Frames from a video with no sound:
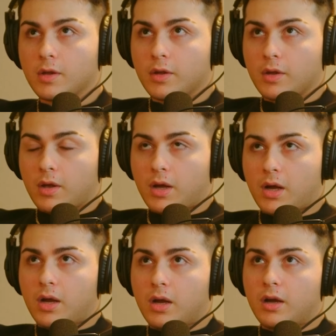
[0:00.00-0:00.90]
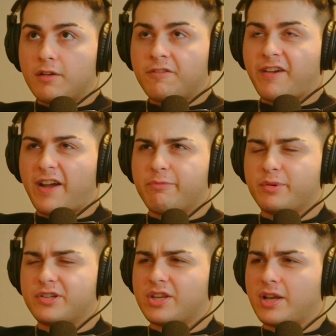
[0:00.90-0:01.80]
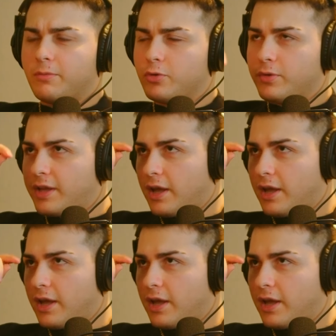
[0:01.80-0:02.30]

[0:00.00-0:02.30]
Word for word: chances, 5%. I'm doing the